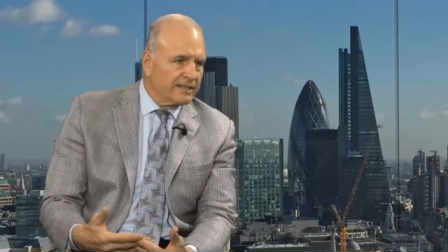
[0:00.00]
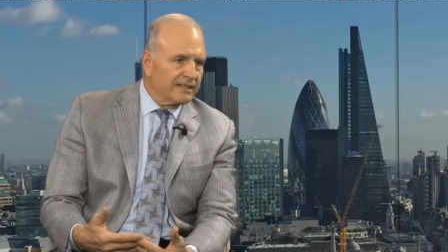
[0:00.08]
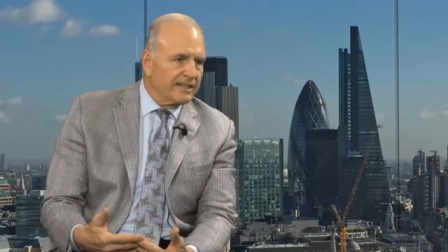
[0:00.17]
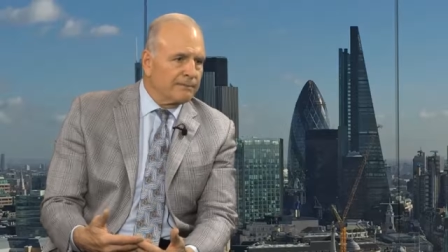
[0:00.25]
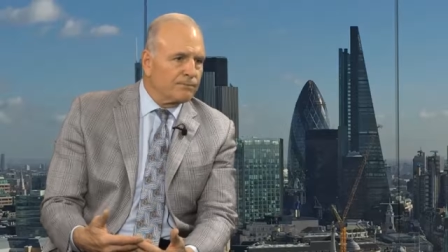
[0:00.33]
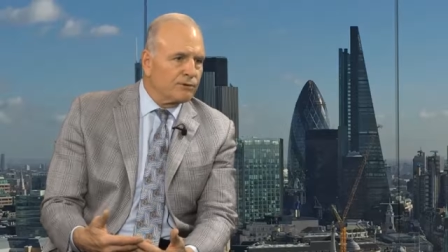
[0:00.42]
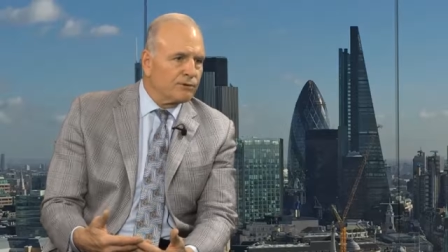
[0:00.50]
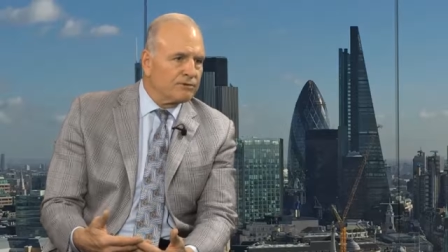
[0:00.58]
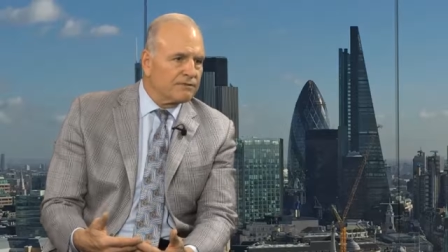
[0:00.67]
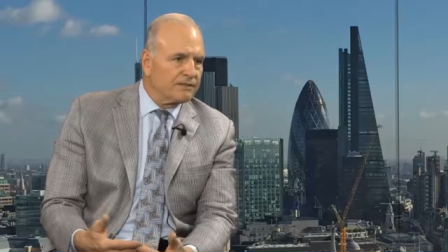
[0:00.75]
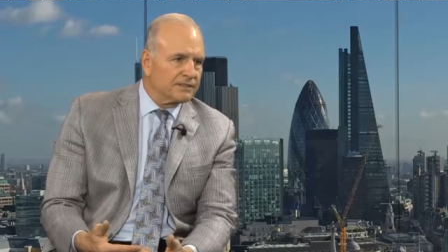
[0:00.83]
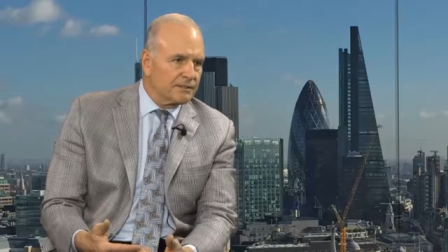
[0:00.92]
that
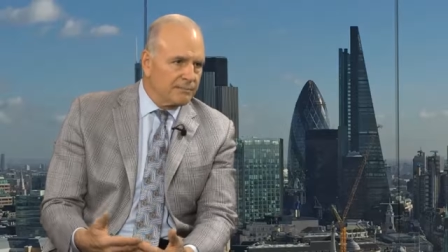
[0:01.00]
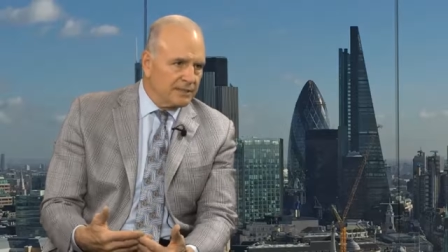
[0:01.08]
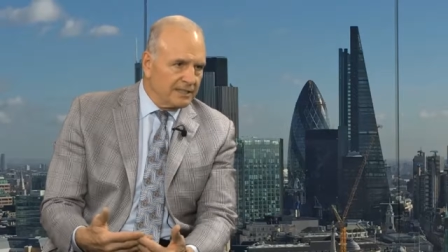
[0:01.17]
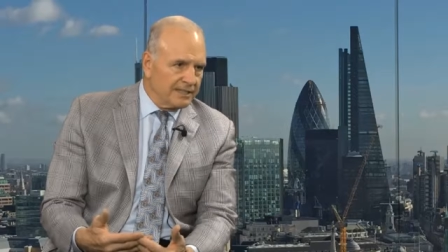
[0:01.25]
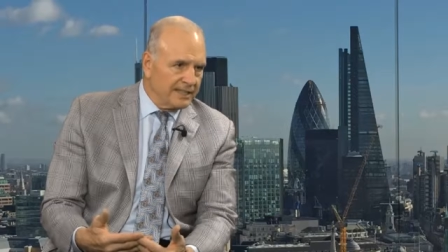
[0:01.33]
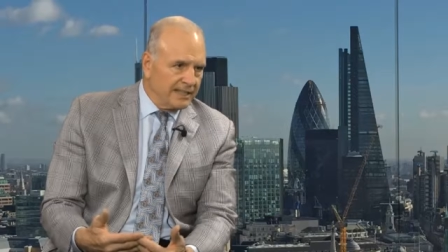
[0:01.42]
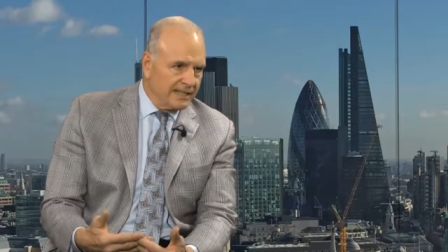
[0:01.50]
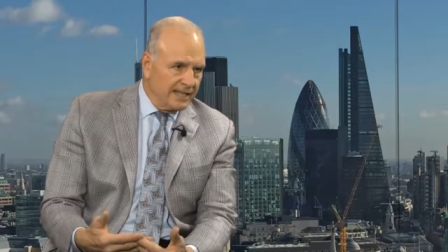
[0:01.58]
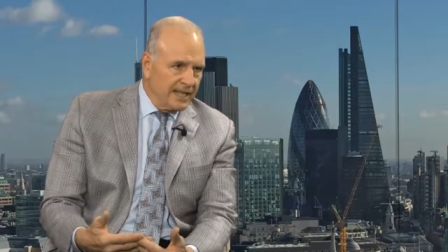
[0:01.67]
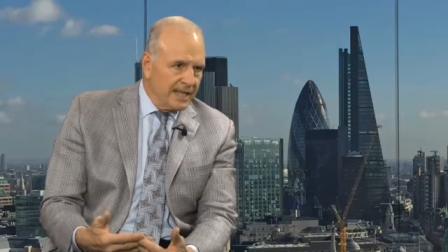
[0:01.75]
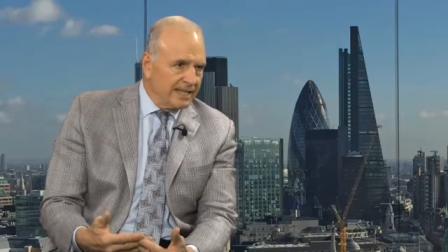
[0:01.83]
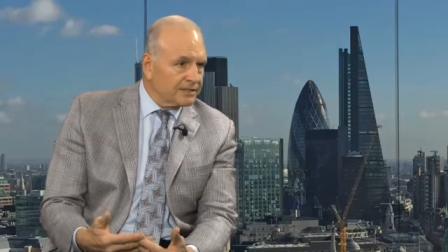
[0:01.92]
improves visibility
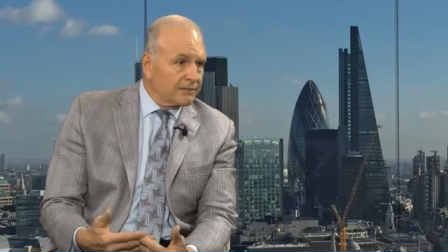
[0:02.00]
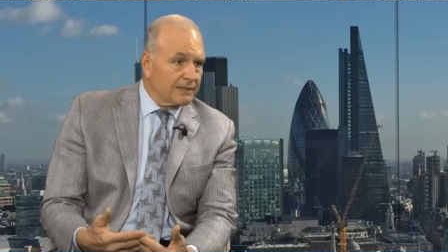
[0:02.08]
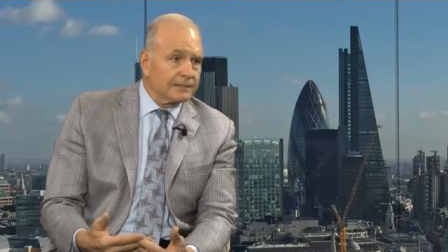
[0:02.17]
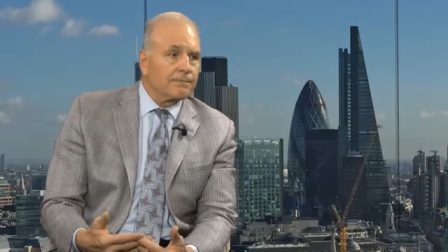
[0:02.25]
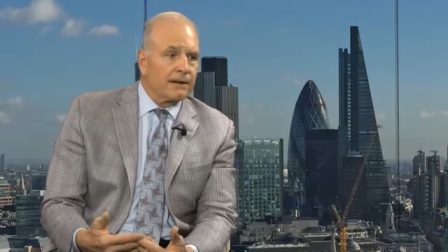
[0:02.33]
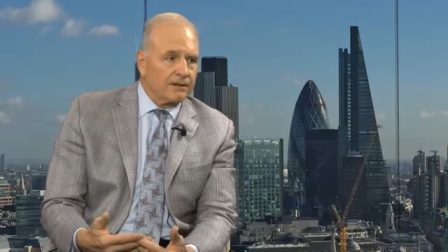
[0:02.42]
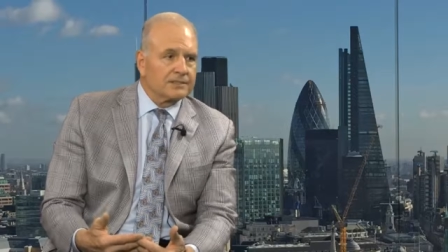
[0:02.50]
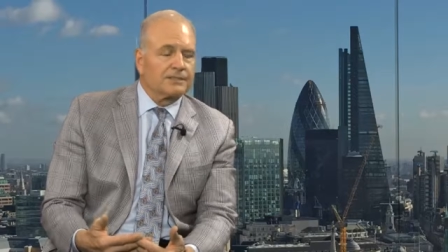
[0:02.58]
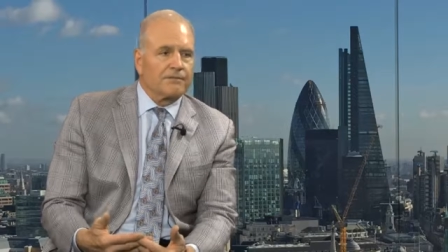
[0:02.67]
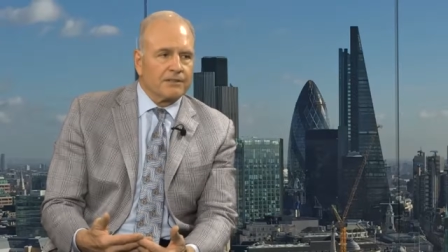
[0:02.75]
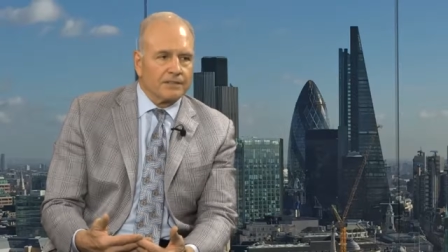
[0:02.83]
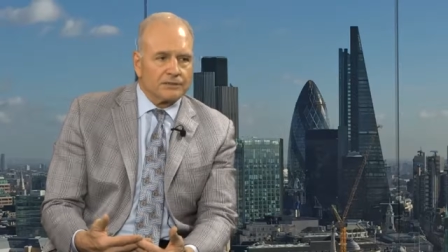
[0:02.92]
and transparency
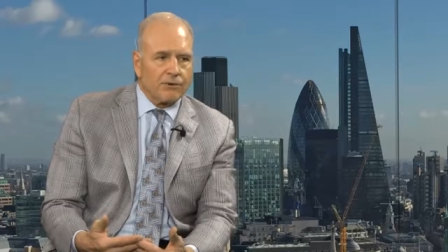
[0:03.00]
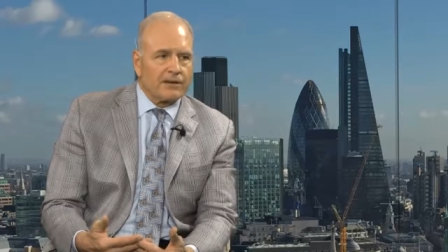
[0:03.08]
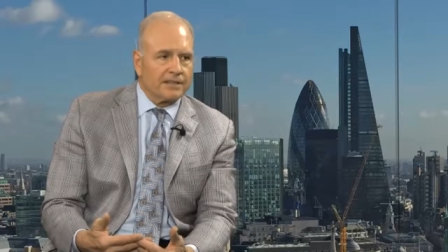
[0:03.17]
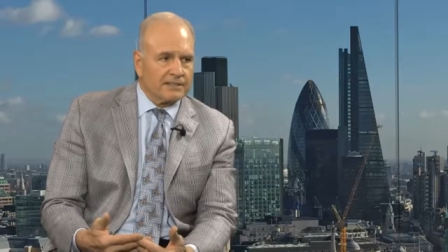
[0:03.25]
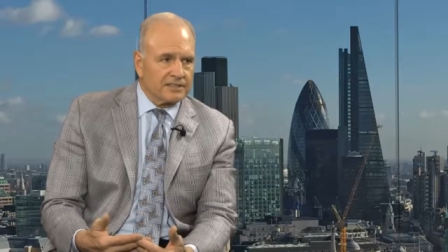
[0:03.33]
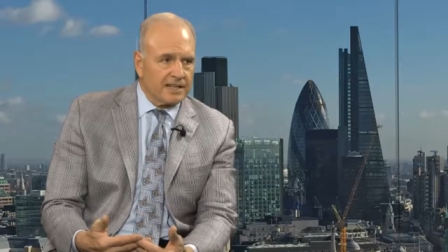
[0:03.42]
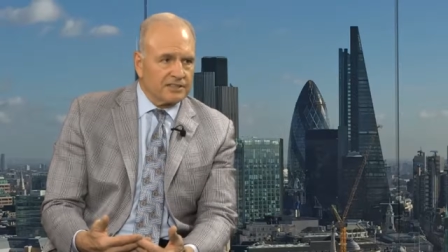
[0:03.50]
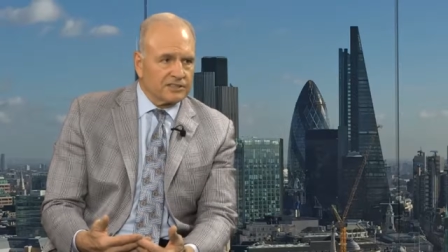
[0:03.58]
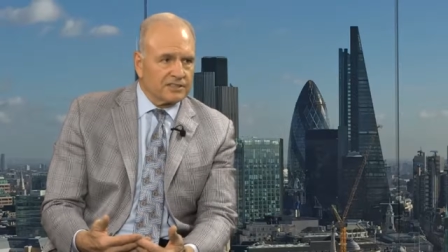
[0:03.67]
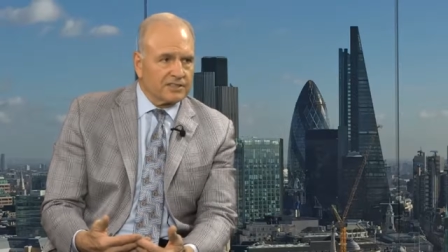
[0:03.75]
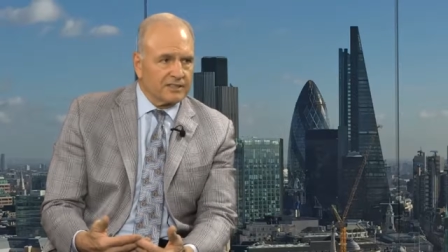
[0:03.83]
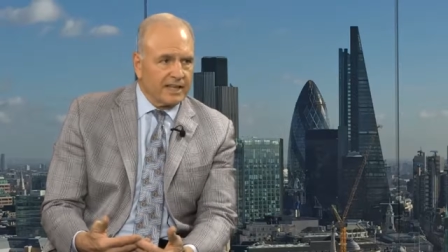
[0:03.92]
for these organizations.